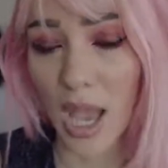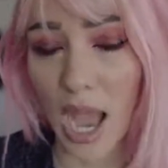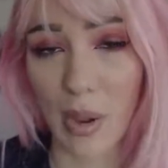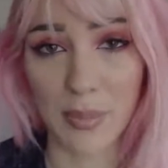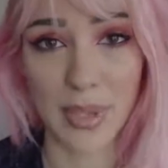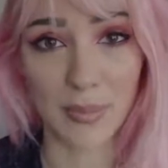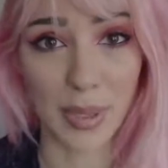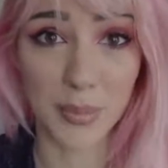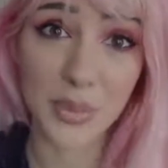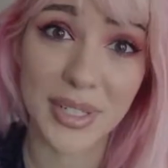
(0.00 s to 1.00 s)
how I make
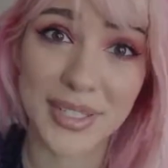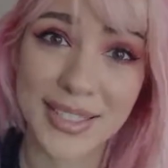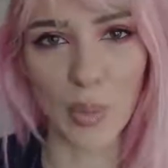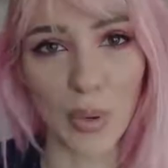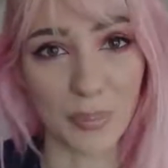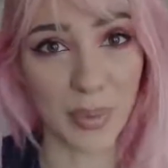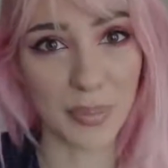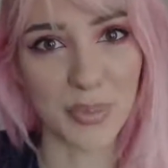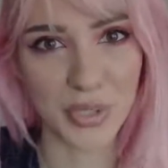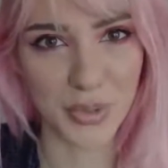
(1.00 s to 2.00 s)
my prints, what
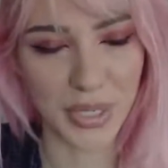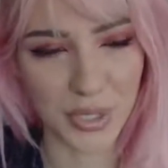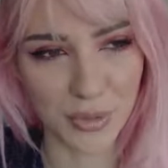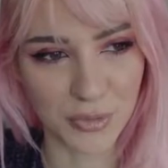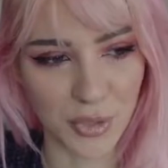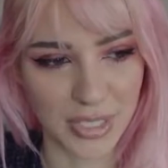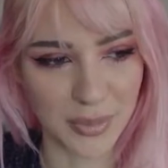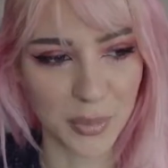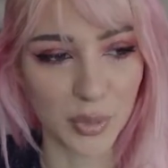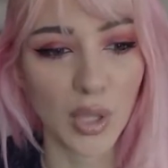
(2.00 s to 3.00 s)
paper do I use, for
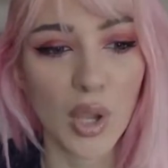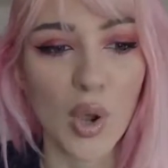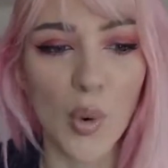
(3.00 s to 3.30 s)
example,